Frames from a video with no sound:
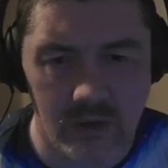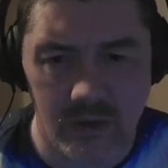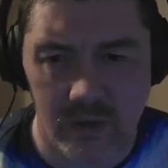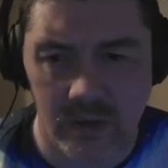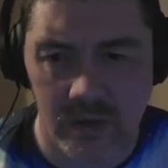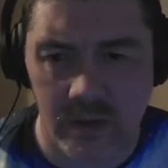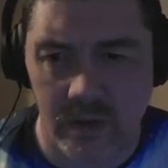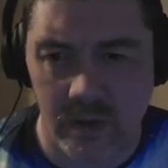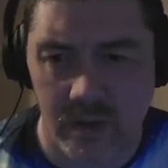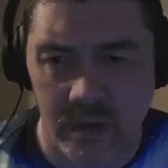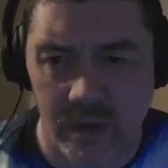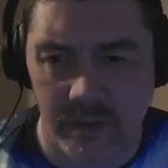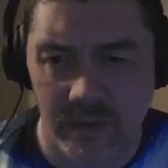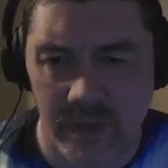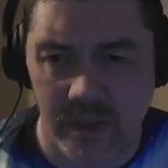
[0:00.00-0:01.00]
and here, and
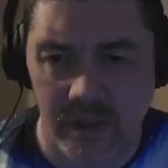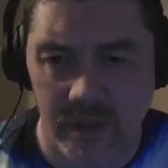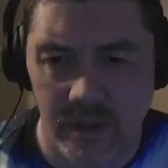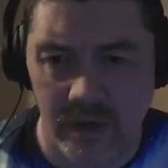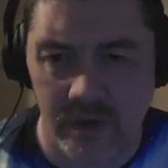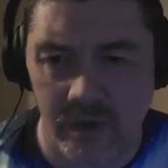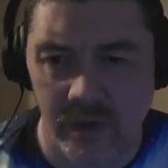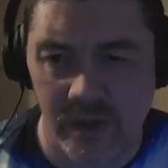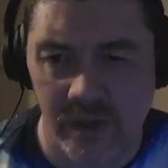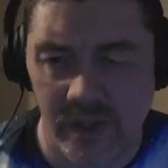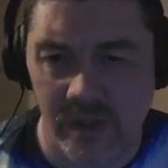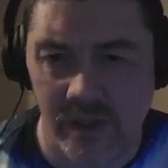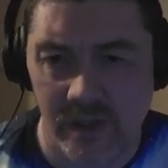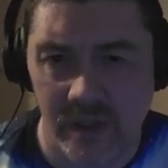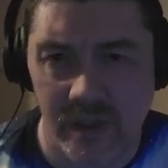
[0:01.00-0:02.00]
I'm kind of curious to
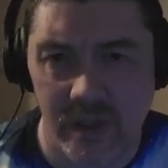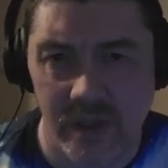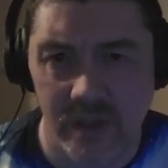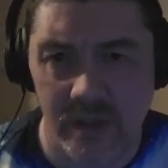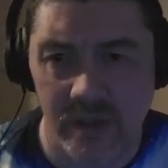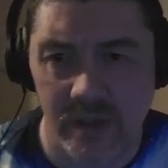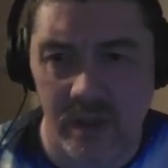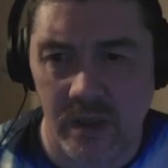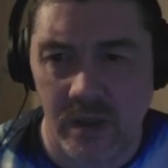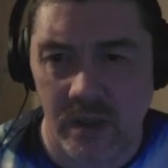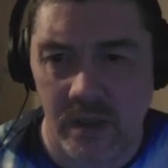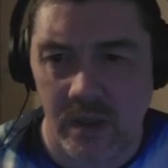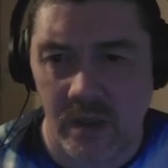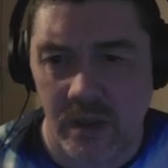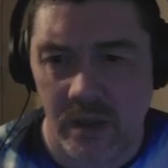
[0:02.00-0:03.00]
see
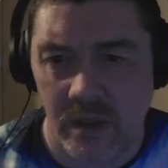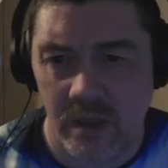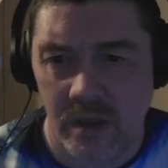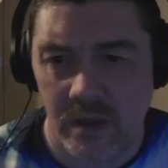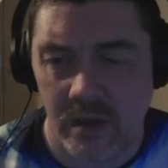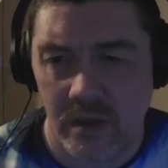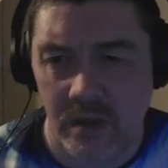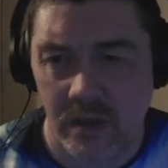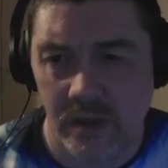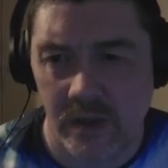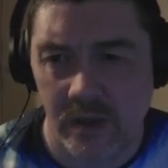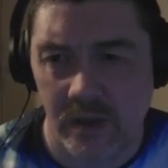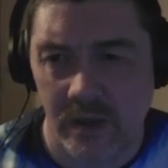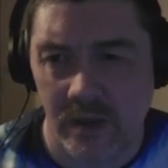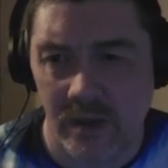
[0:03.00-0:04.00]

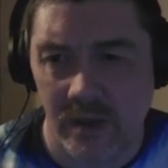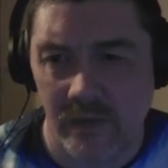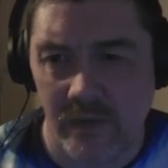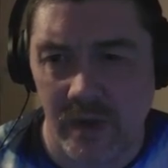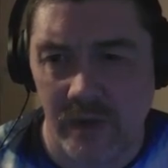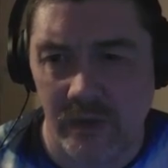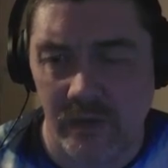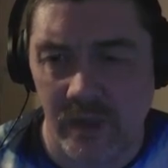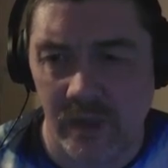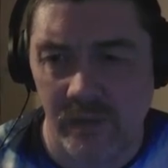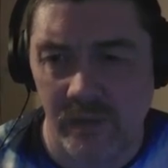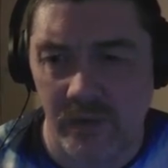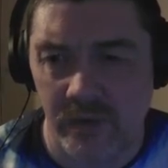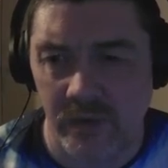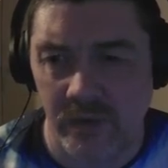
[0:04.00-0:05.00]
how these
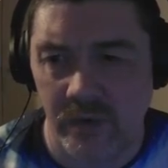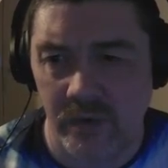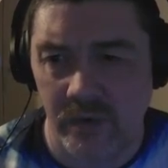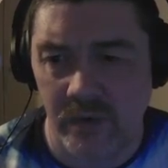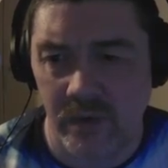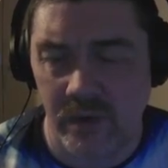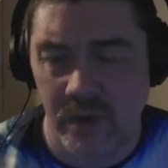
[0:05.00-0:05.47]
will do.